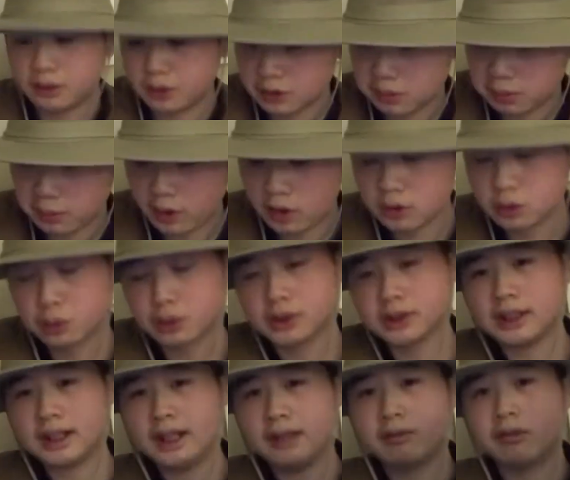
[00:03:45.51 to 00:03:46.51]
Louis Ponds
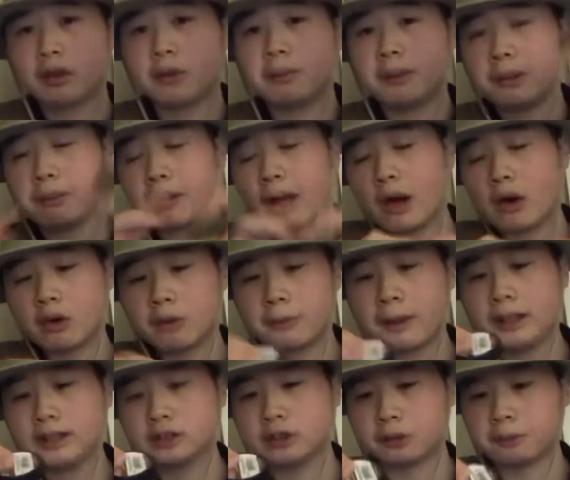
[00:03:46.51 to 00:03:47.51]
would either be power
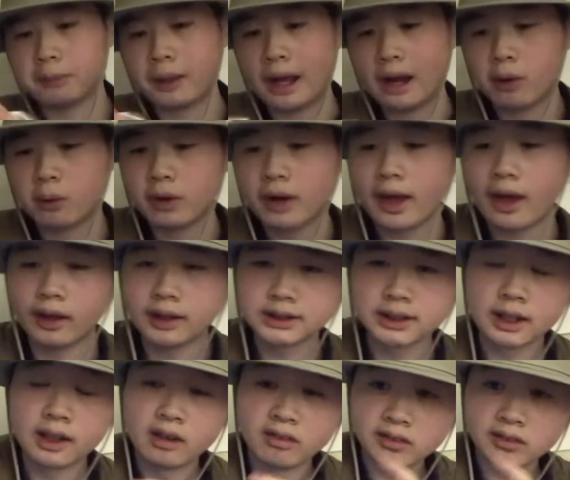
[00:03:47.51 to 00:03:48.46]
baits or power eggs.